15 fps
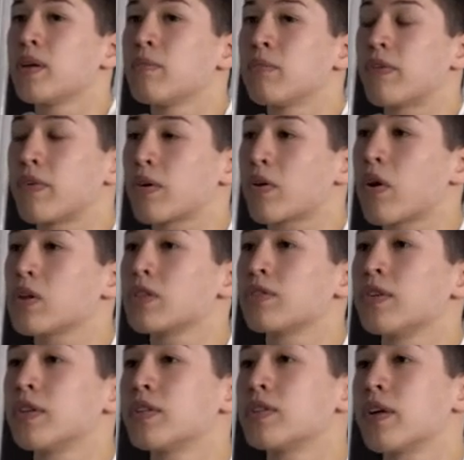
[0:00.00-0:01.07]
But for
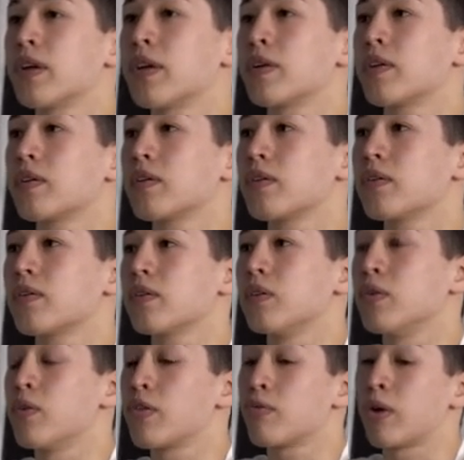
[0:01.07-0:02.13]
CrossFit, it's like
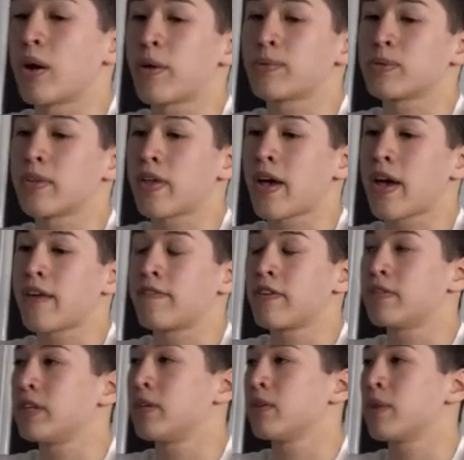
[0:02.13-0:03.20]
you do 3 reps of that,
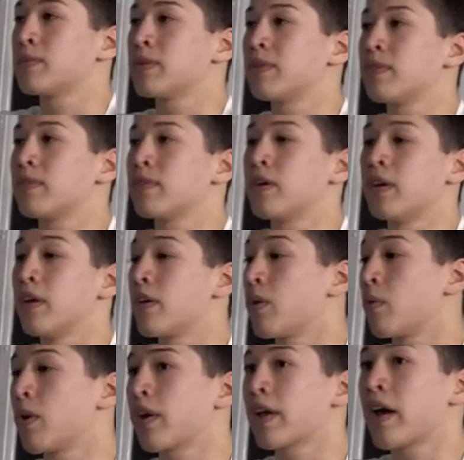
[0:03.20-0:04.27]
15 reps of another
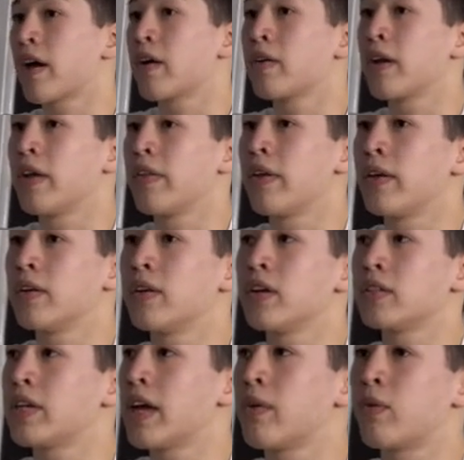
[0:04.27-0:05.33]
workout, and then
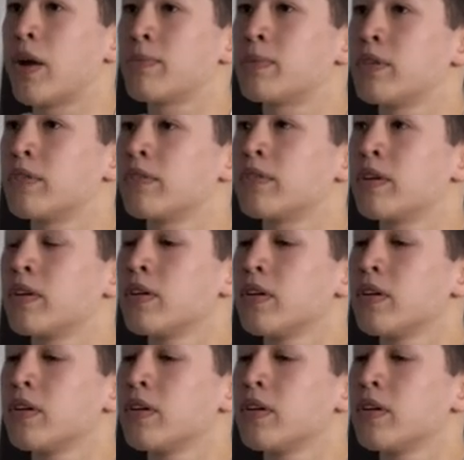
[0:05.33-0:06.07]
10 reps of